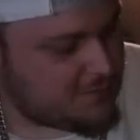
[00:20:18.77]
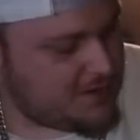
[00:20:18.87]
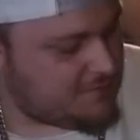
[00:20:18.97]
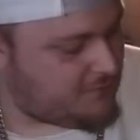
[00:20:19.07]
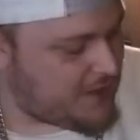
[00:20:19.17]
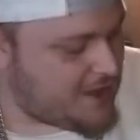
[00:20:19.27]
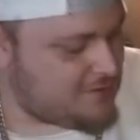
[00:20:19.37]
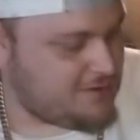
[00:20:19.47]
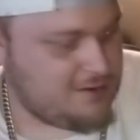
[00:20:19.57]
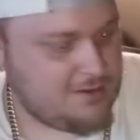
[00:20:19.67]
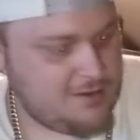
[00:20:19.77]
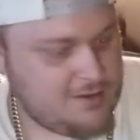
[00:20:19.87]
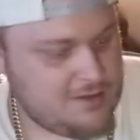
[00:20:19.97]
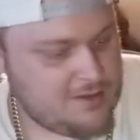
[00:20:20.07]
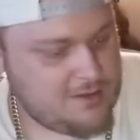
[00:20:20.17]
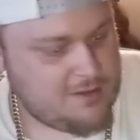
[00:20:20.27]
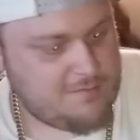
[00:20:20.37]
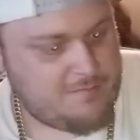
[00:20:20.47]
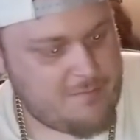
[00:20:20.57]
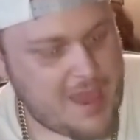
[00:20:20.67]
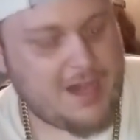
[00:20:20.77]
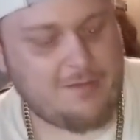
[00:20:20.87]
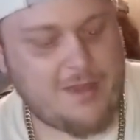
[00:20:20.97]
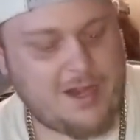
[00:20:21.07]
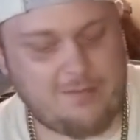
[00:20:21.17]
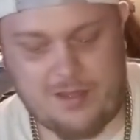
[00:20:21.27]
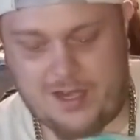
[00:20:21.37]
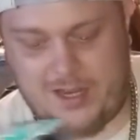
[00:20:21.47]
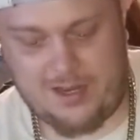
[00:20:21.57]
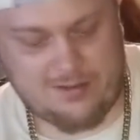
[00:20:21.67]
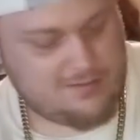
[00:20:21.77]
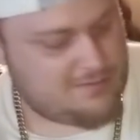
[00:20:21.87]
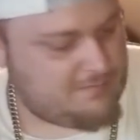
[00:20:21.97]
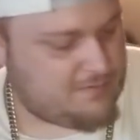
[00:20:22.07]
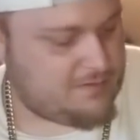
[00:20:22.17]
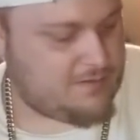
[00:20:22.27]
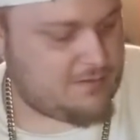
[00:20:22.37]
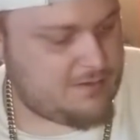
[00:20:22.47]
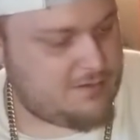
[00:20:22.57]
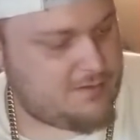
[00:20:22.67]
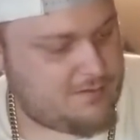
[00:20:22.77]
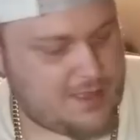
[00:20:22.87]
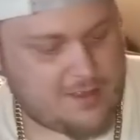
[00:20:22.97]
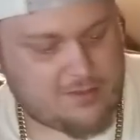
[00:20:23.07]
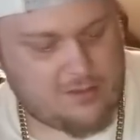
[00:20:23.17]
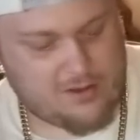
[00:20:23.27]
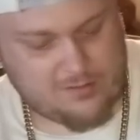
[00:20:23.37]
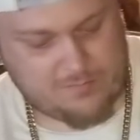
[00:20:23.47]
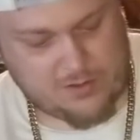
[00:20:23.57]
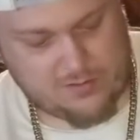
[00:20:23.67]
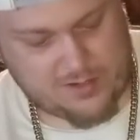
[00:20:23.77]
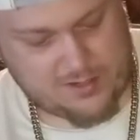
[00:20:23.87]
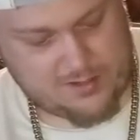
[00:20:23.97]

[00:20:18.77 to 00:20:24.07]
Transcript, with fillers: We have found many, many, many that are broken.